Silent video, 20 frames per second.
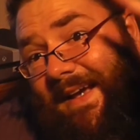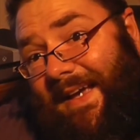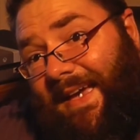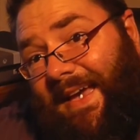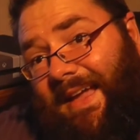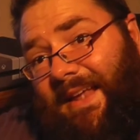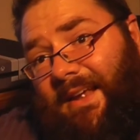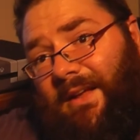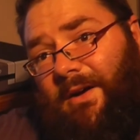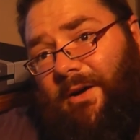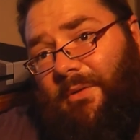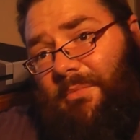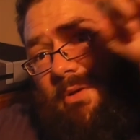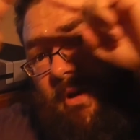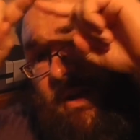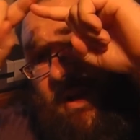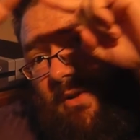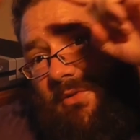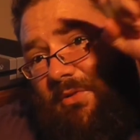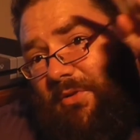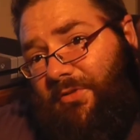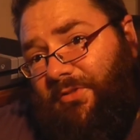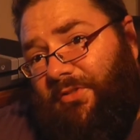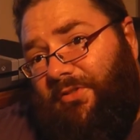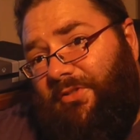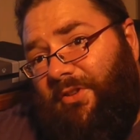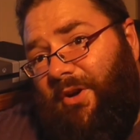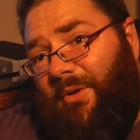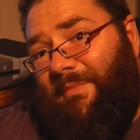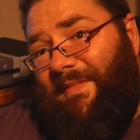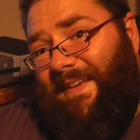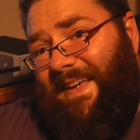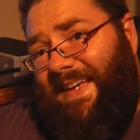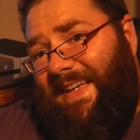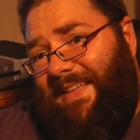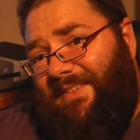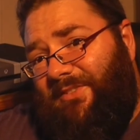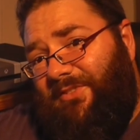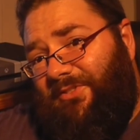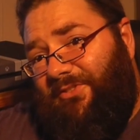Again, I'll put it across the top
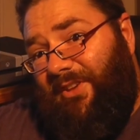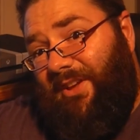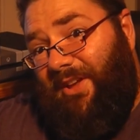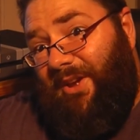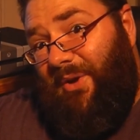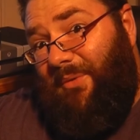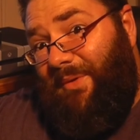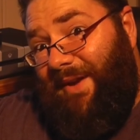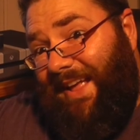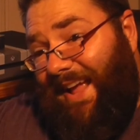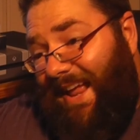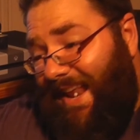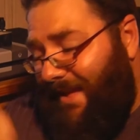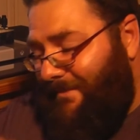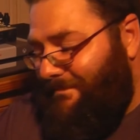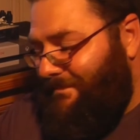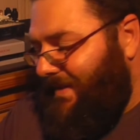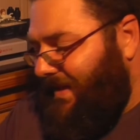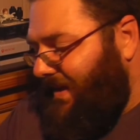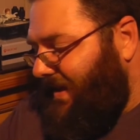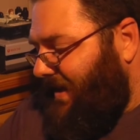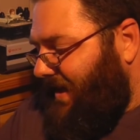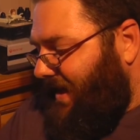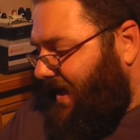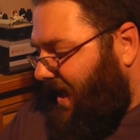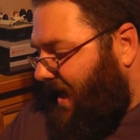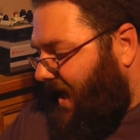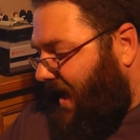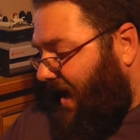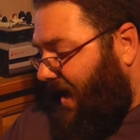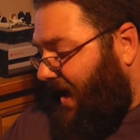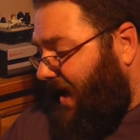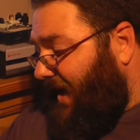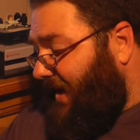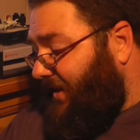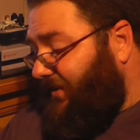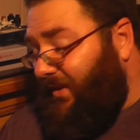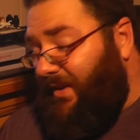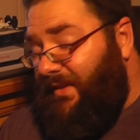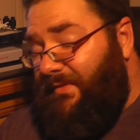there, just so you know where to get it.
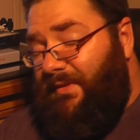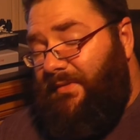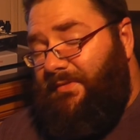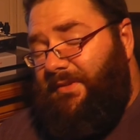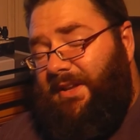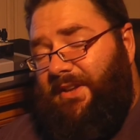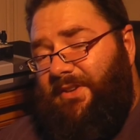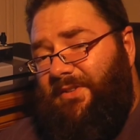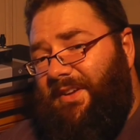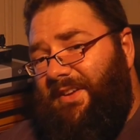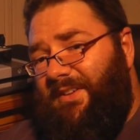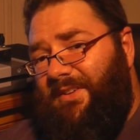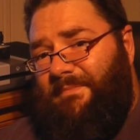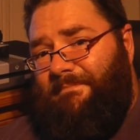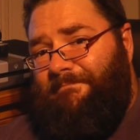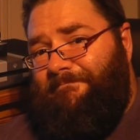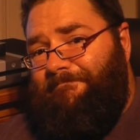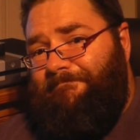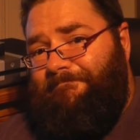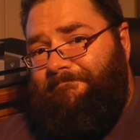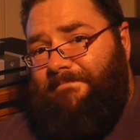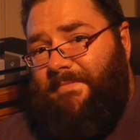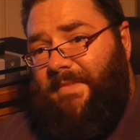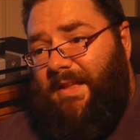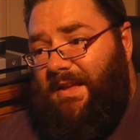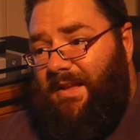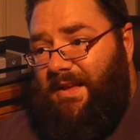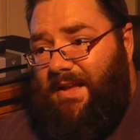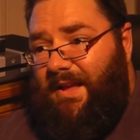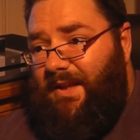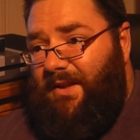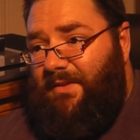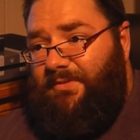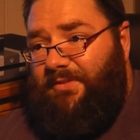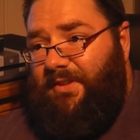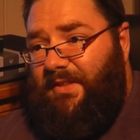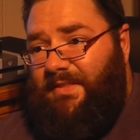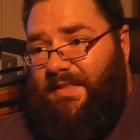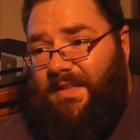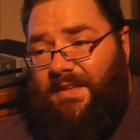And it's only $15.99. And I've
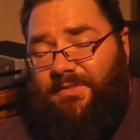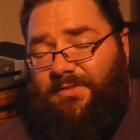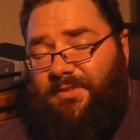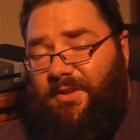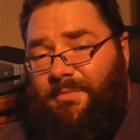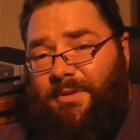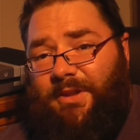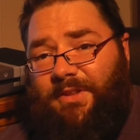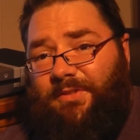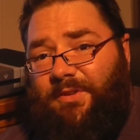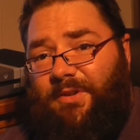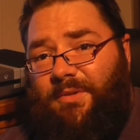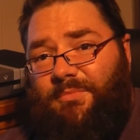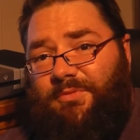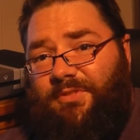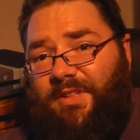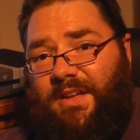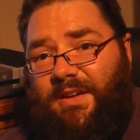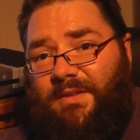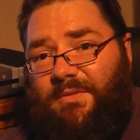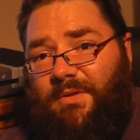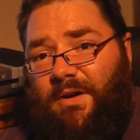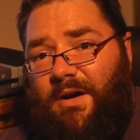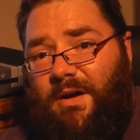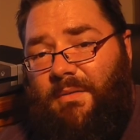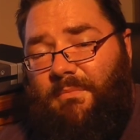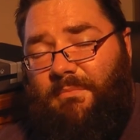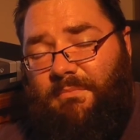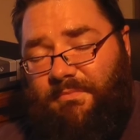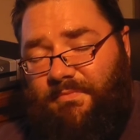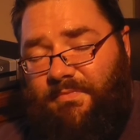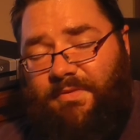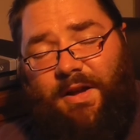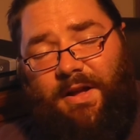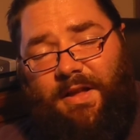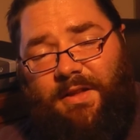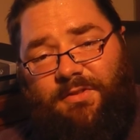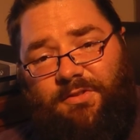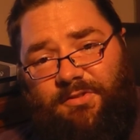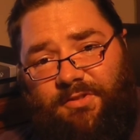said that so many times now, I'm
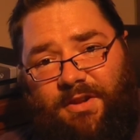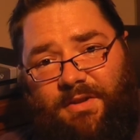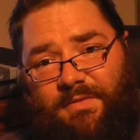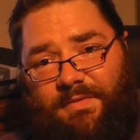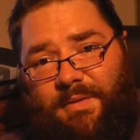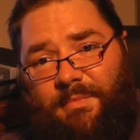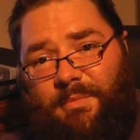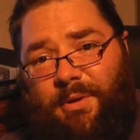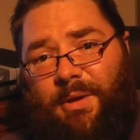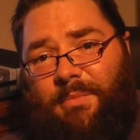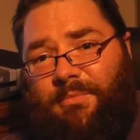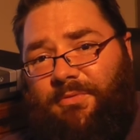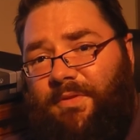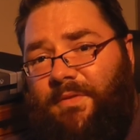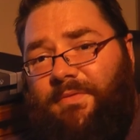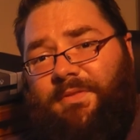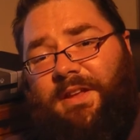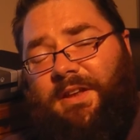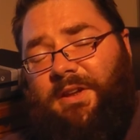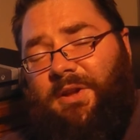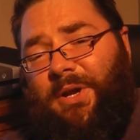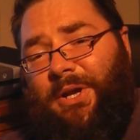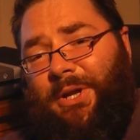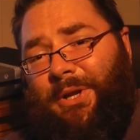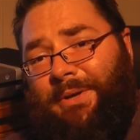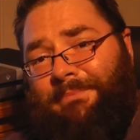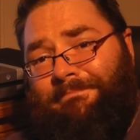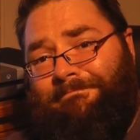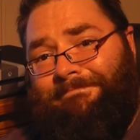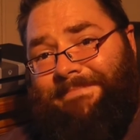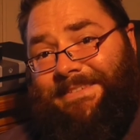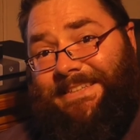fucking just going to think my name's $15.99.